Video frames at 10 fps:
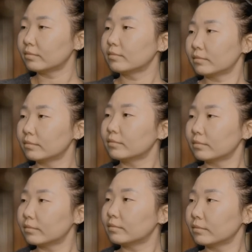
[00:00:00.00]

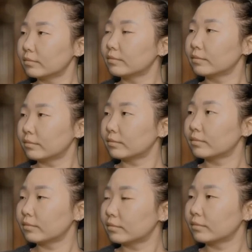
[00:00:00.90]

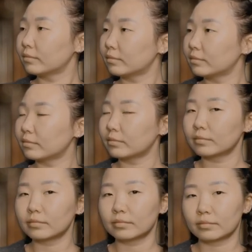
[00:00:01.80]

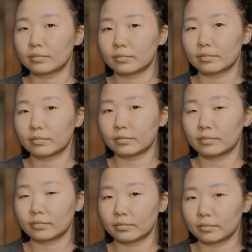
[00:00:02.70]

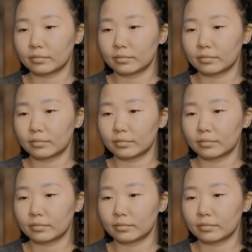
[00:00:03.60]
The person shown says nothing.